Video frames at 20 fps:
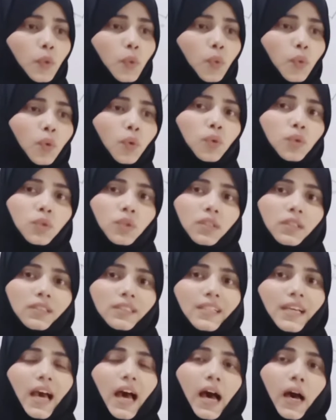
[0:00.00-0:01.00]
goat,
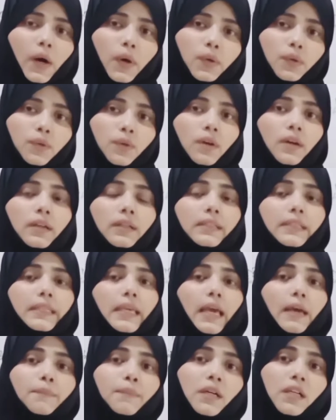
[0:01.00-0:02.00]
cow,
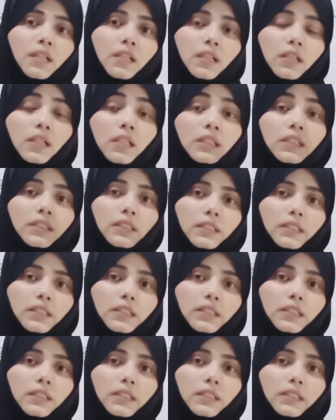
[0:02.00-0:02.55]
camel.